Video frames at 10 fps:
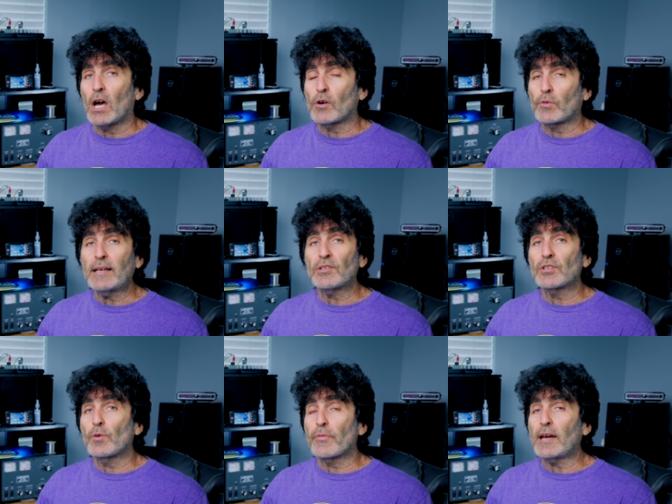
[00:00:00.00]
All right,
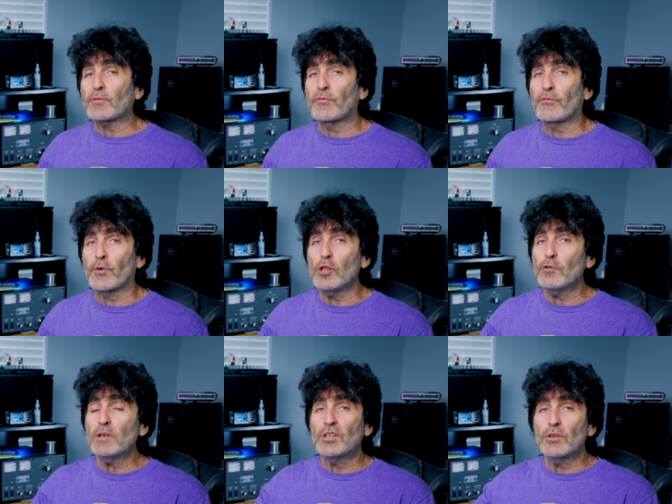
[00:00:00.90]
so without
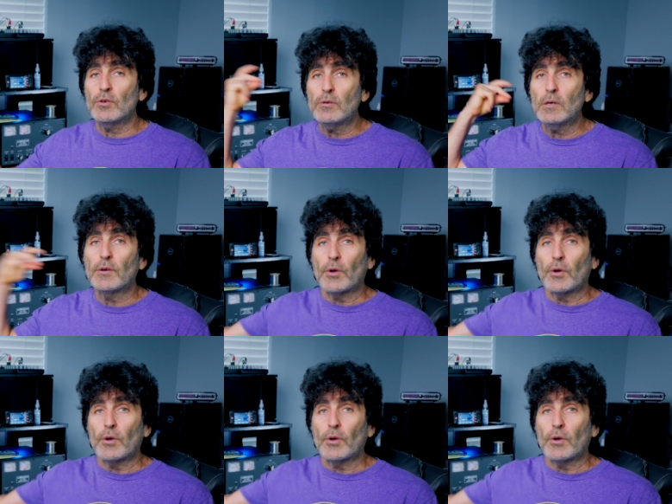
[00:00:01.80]
further ado,